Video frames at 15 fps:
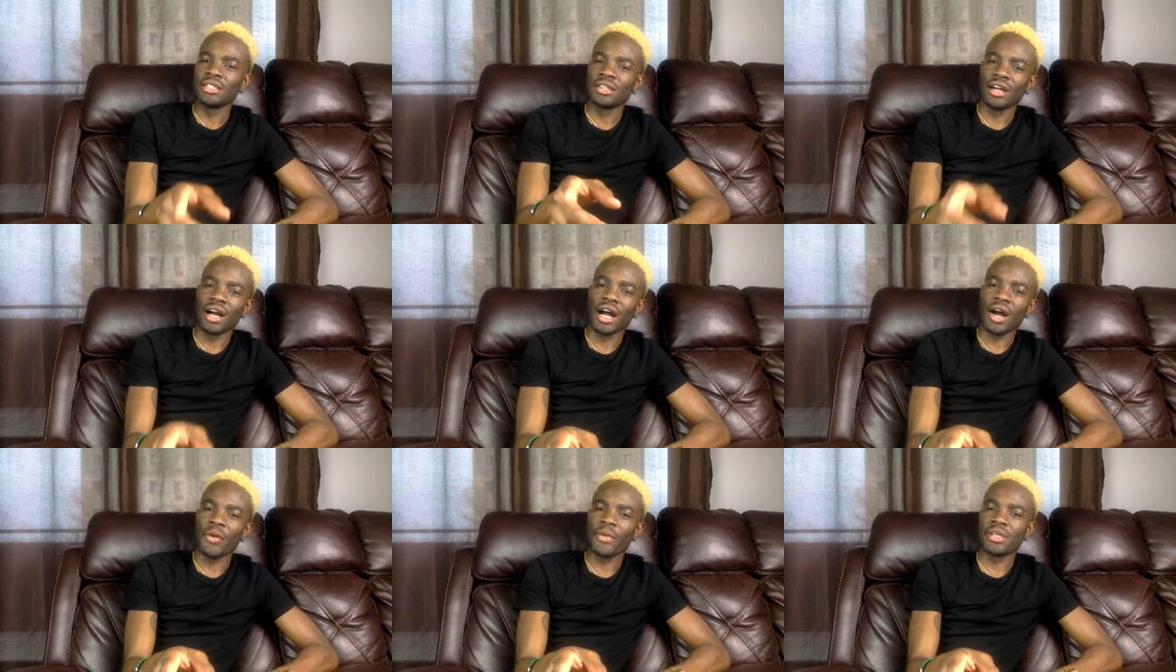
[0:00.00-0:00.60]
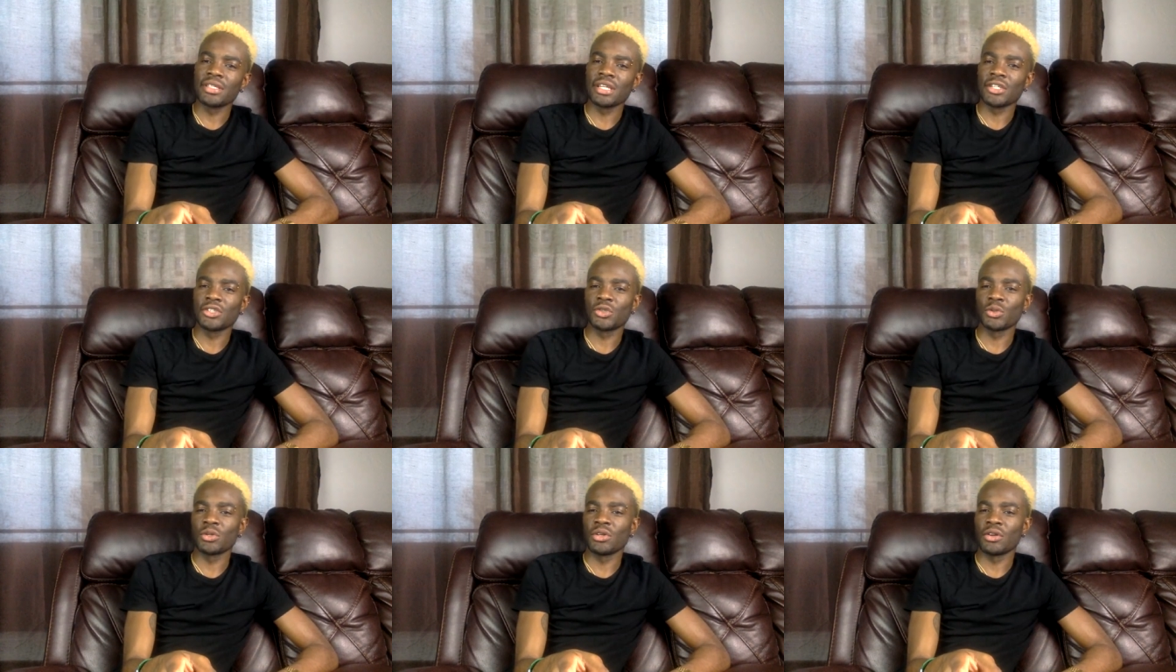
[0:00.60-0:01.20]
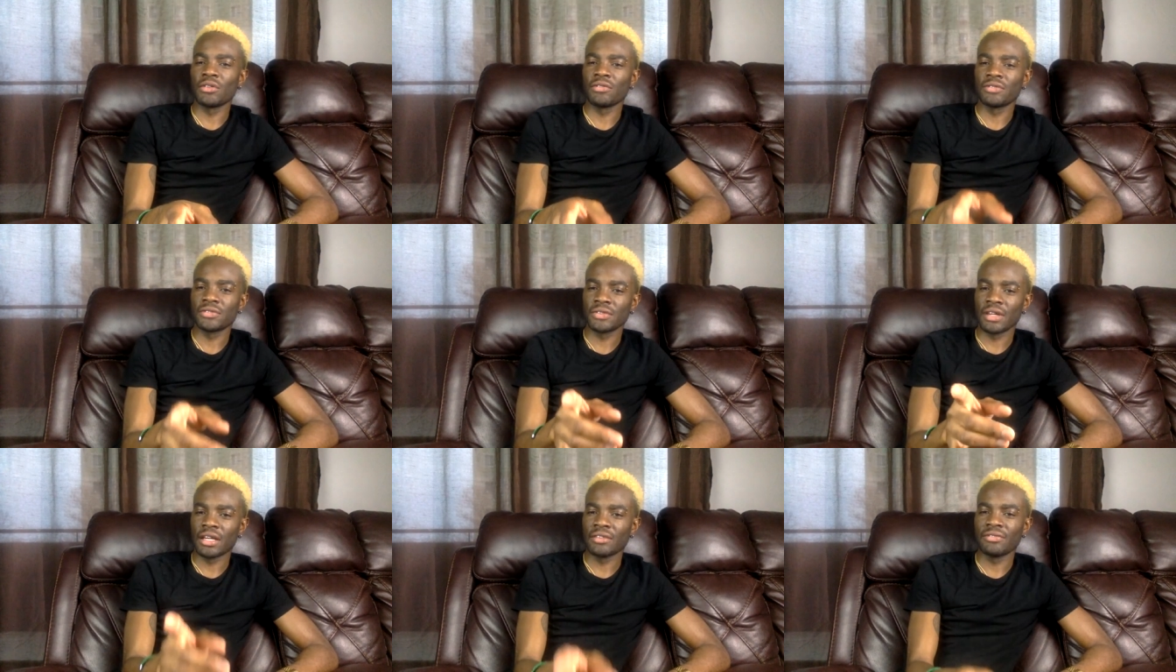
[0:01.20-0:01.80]
You always a show love.
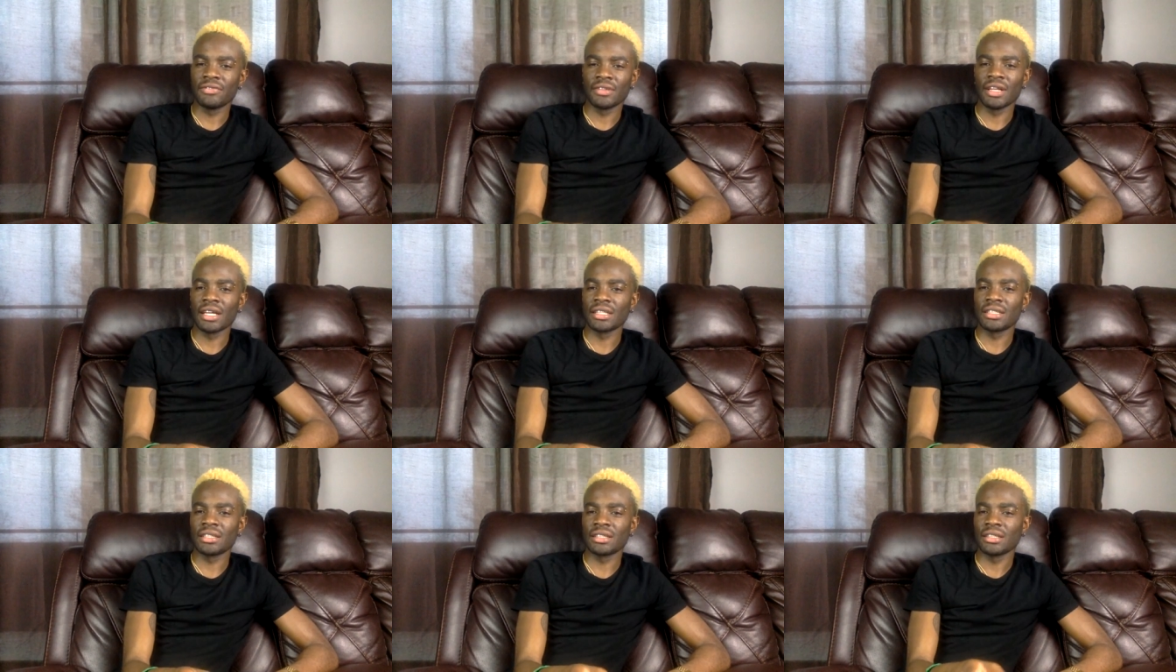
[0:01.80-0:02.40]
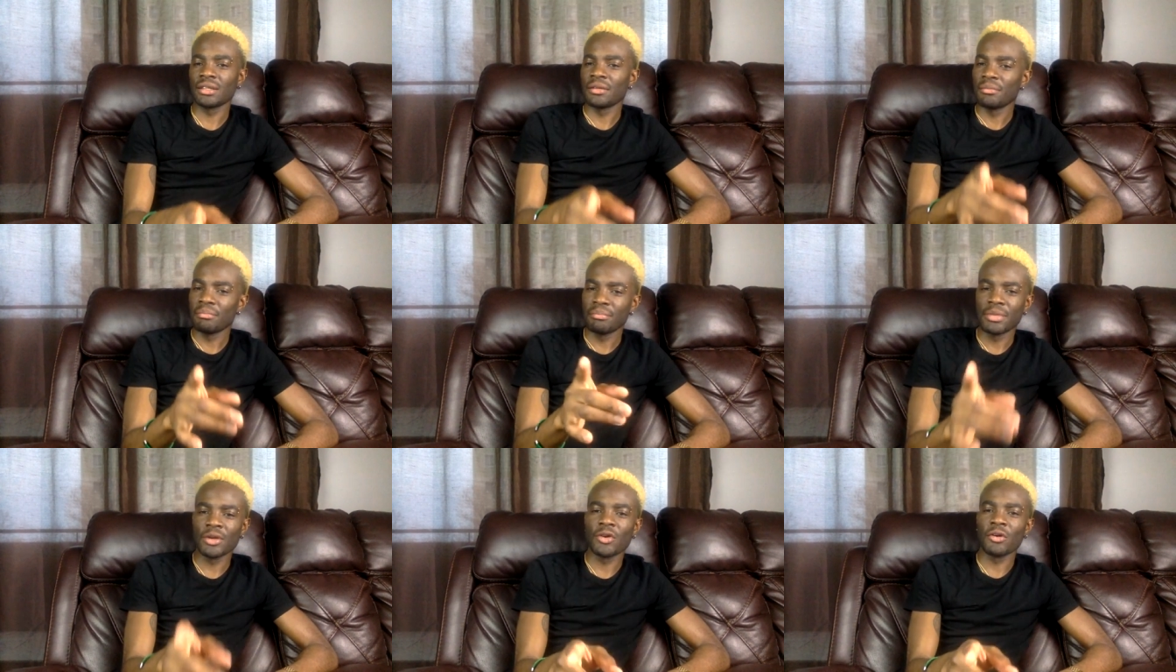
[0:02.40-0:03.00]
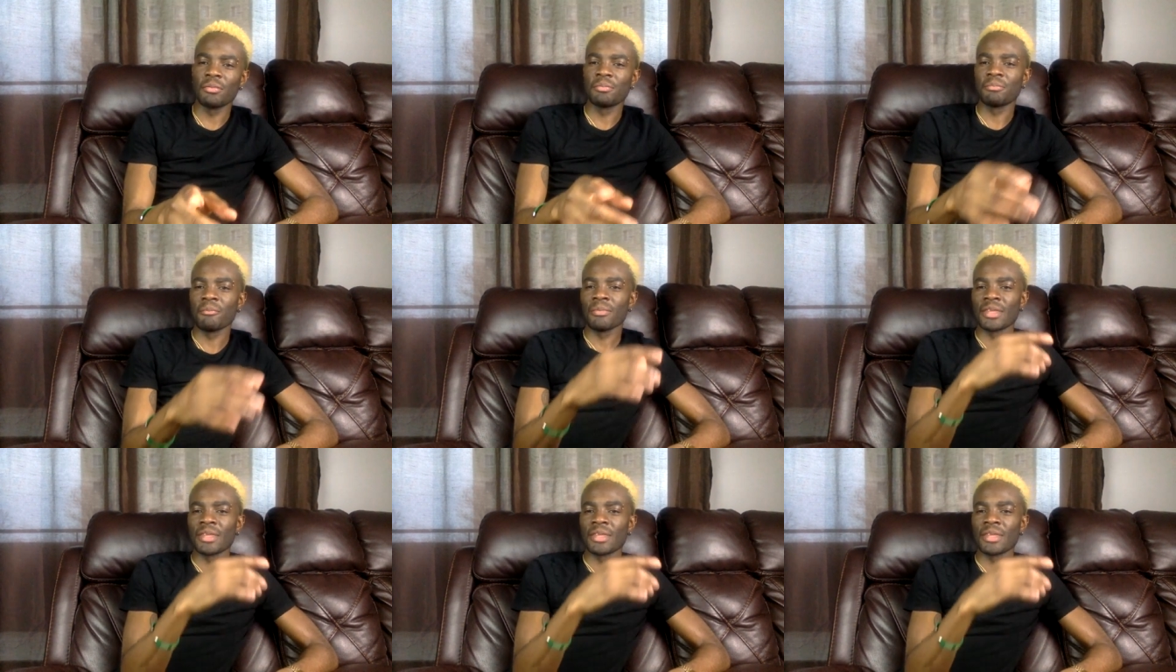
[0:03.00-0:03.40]
And for that, big up.